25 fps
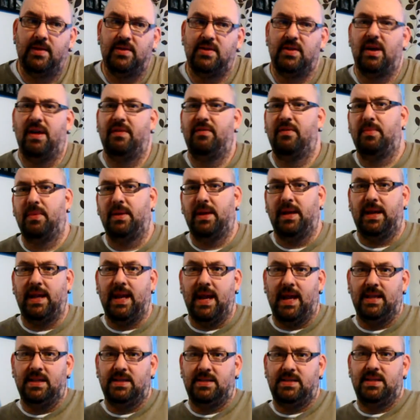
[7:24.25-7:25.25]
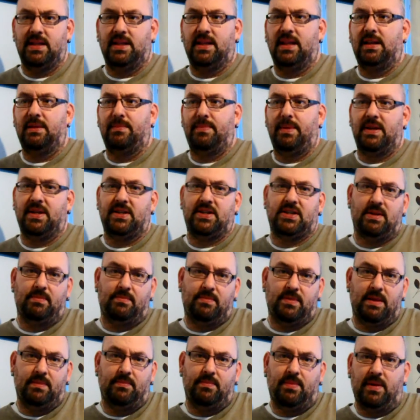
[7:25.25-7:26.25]
So everybody gets a little bit of
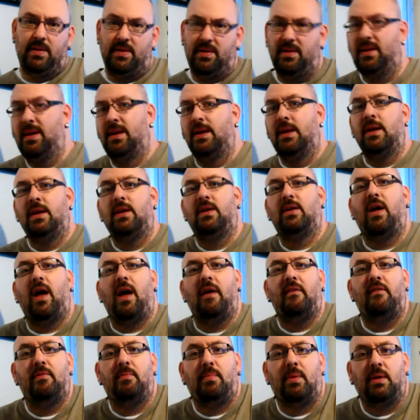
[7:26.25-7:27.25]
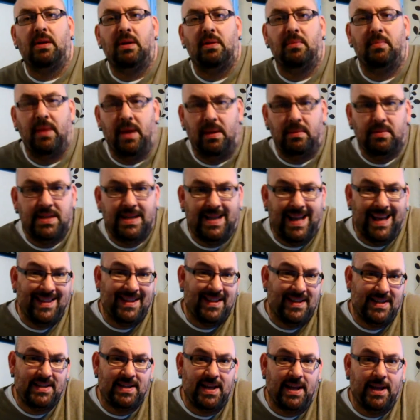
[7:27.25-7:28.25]
something, but not everybody will be able to get
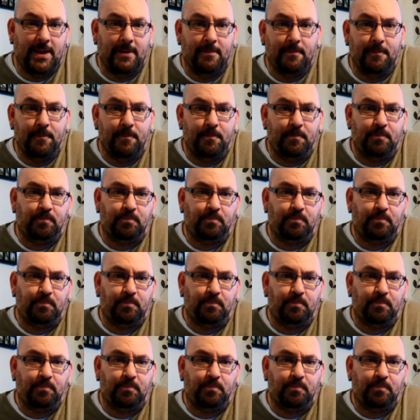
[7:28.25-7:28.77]
the same.